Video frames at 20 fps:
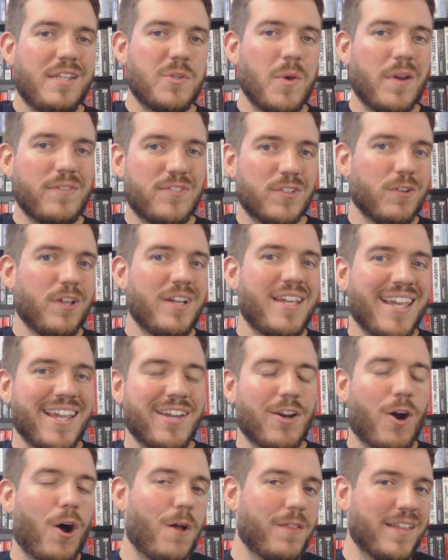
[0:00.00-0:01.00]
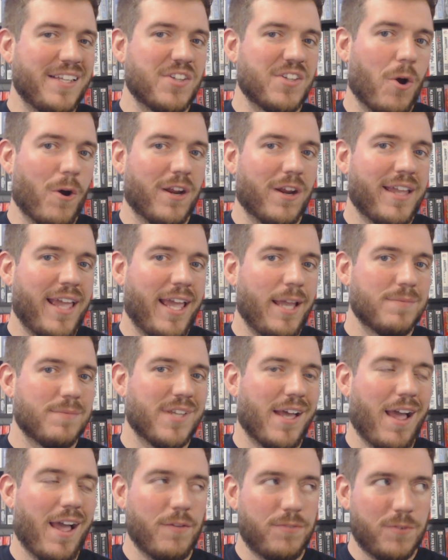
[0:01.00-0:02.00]
So after looking at all these horror
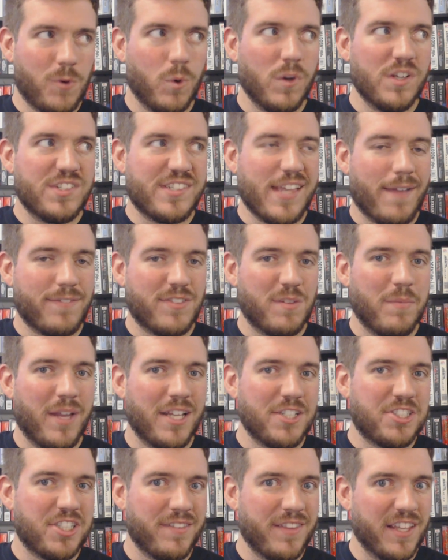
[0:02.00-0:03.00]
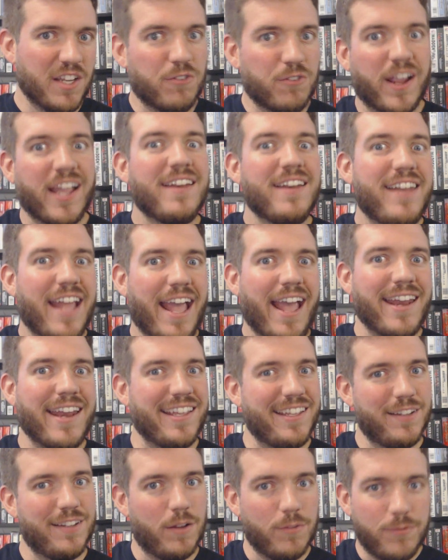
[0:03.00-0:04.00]
games, I of course have to mention the
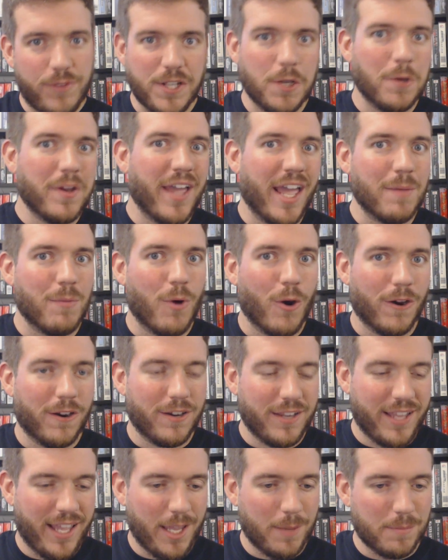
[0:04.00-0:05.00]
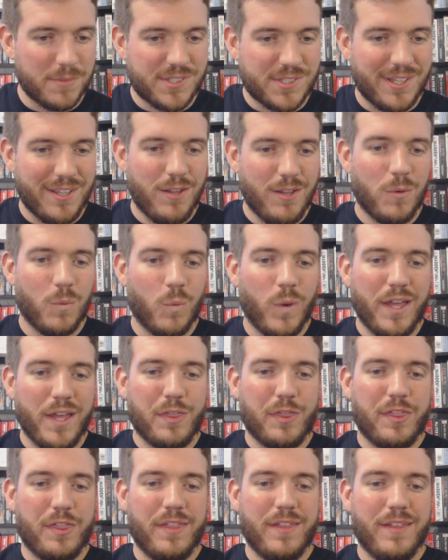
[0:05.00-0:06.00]
granddaddy of video game horror games
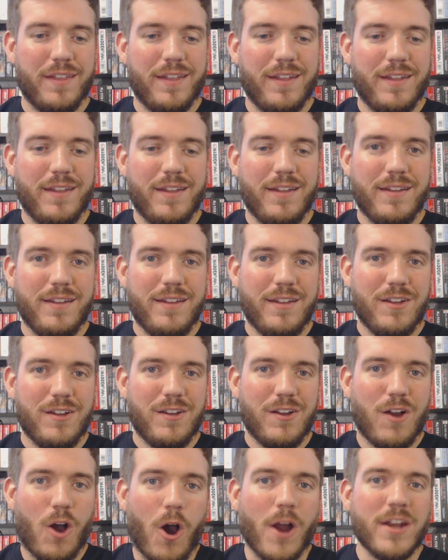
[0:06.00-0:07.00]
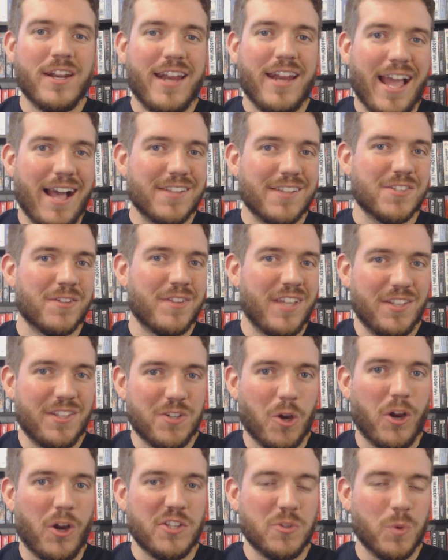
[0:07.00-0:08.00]
with Haunted House on the
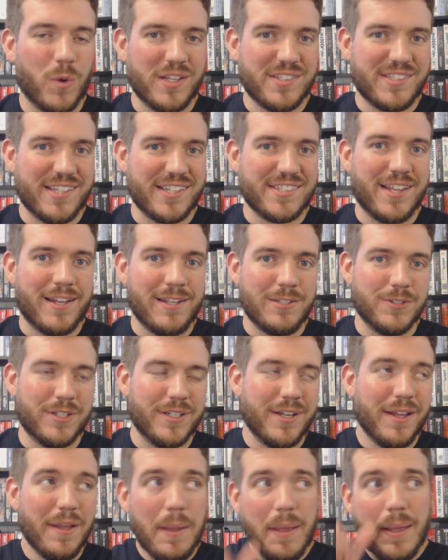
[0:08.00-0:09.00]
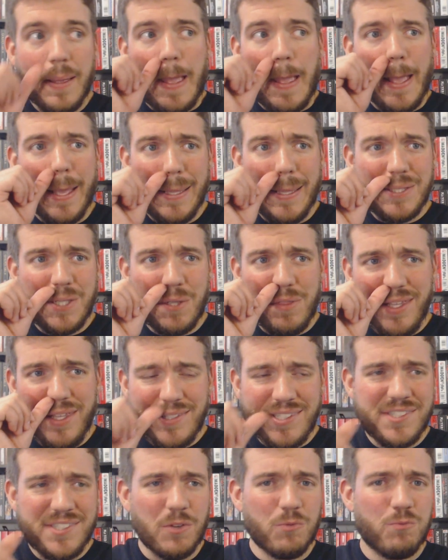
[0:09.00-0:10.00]
Atari 2600. So
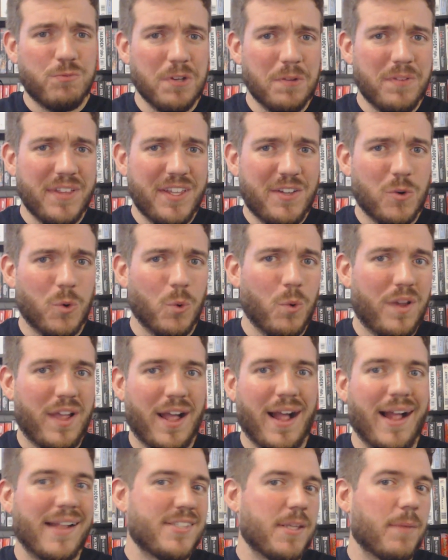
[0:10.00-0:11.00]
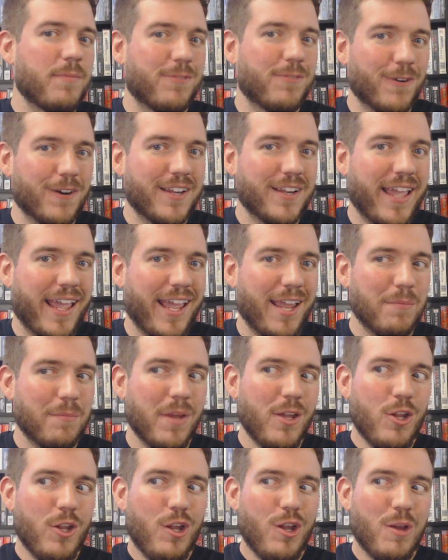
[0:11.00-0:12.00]
this is a really cool concept for a
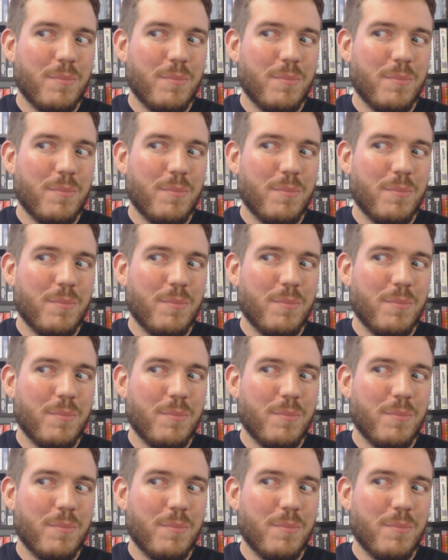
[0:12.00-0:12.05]
game.